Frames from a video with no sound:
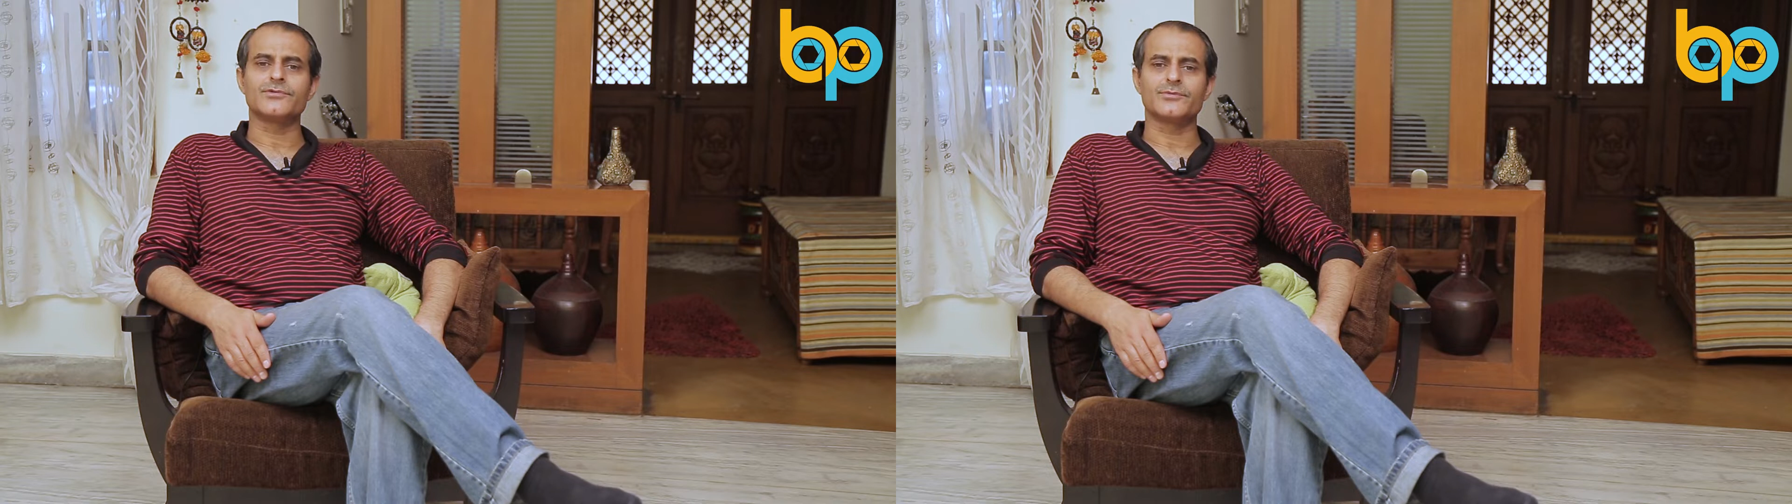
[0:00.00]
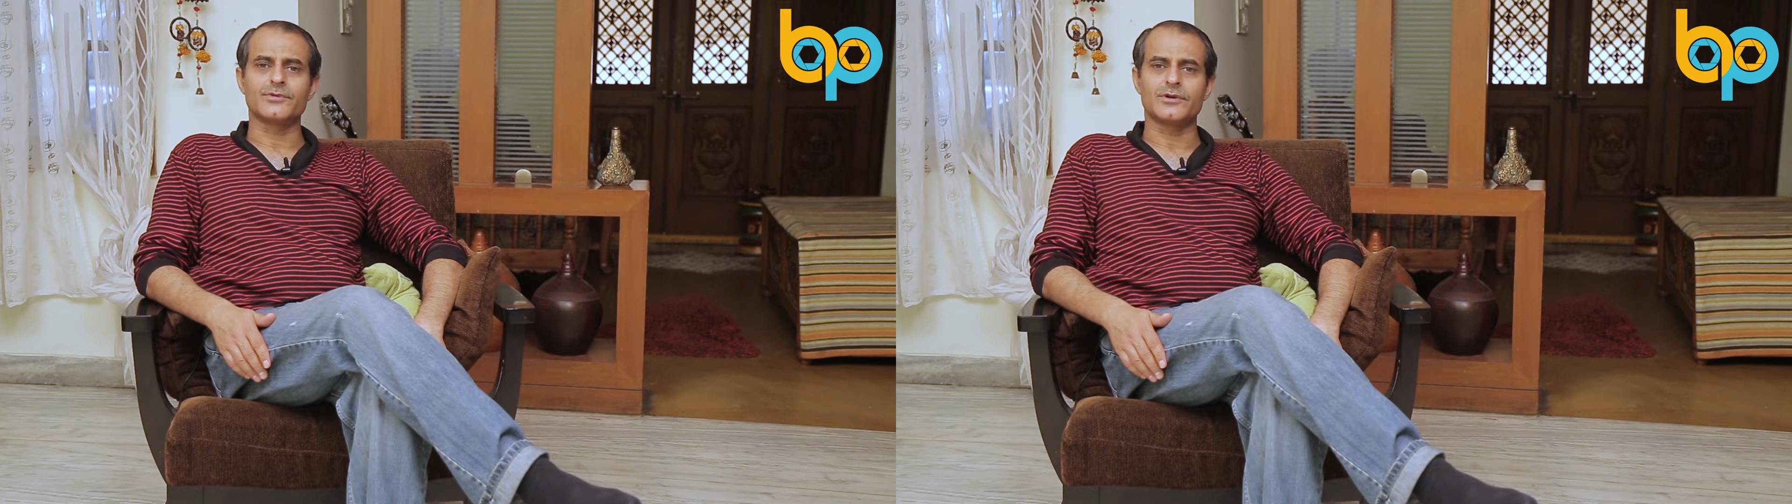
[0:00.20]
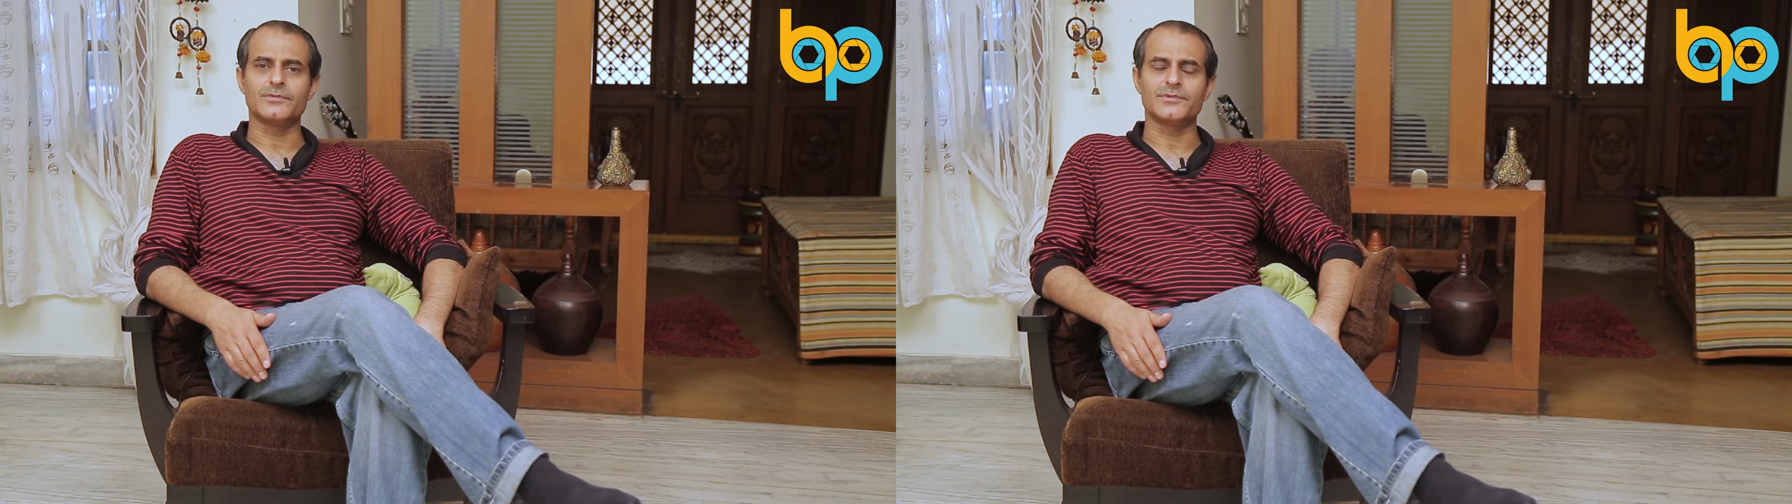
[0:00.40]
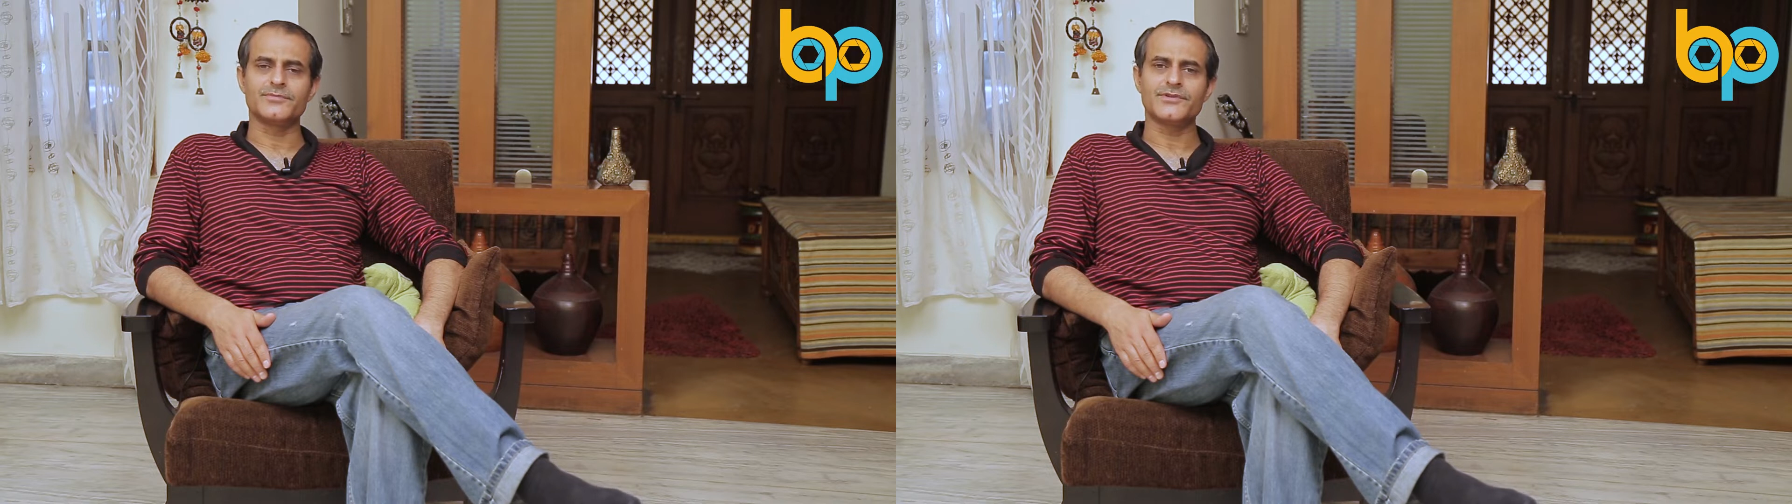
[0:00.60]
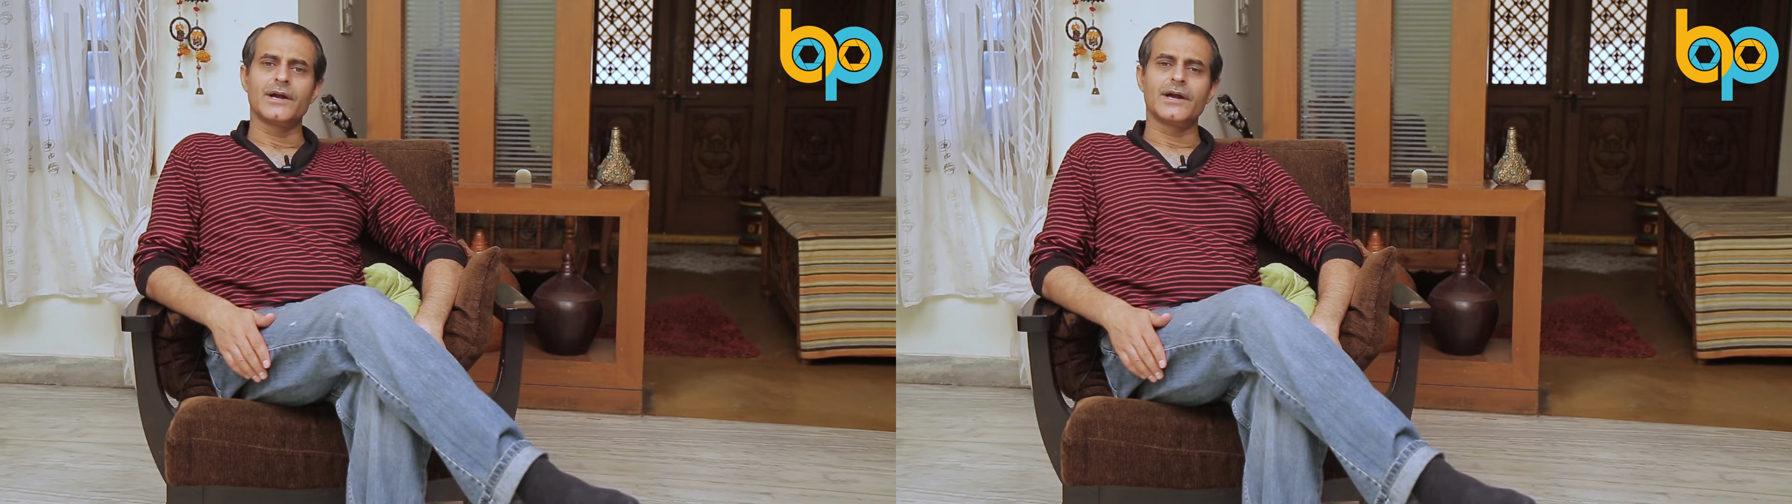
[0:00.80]
foot
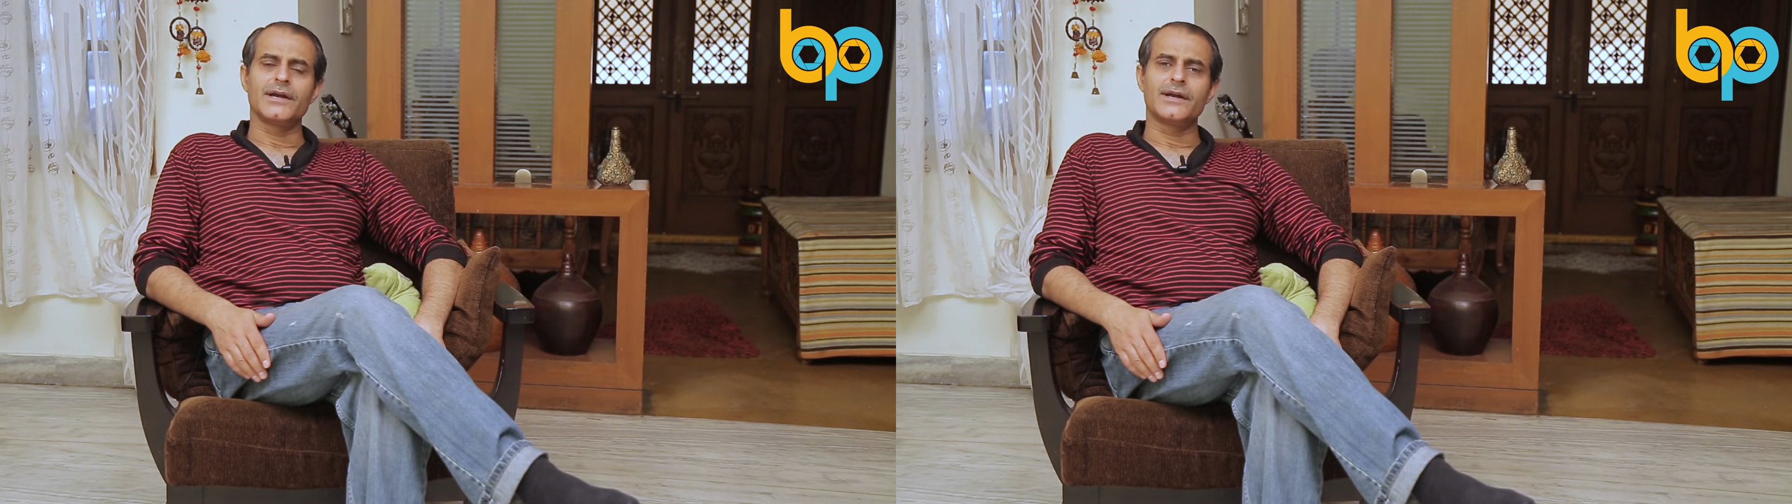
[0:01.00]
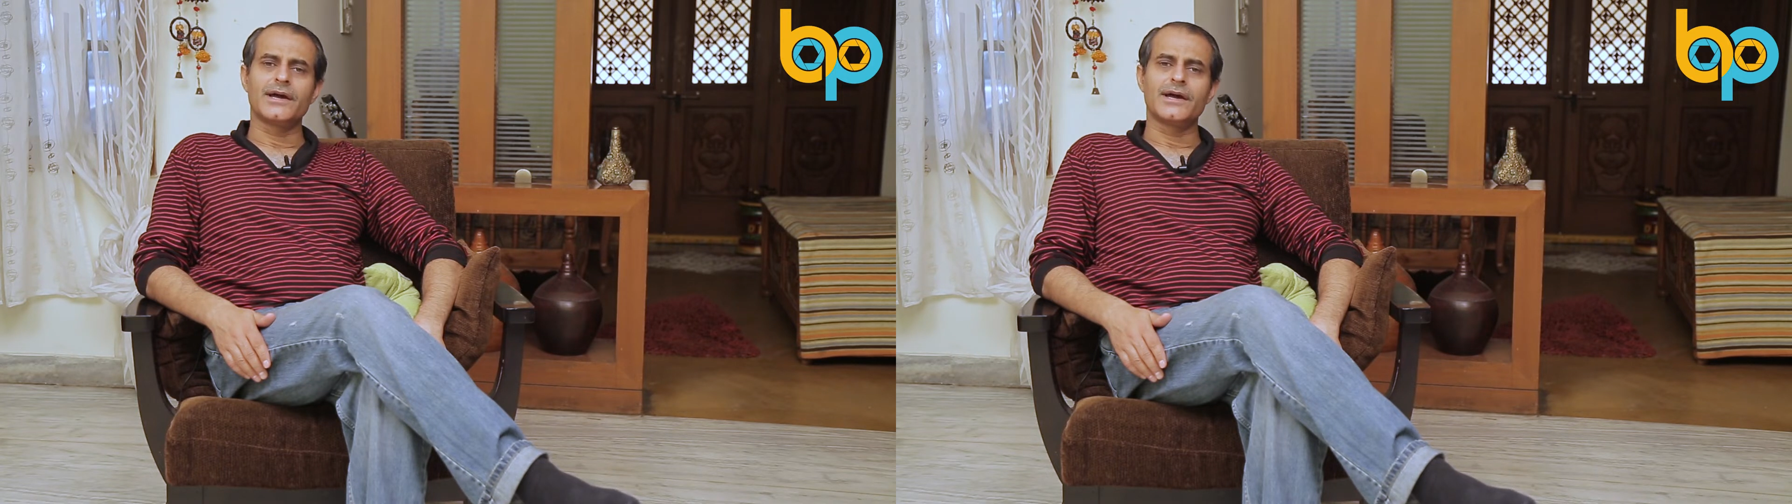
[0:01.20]
problems and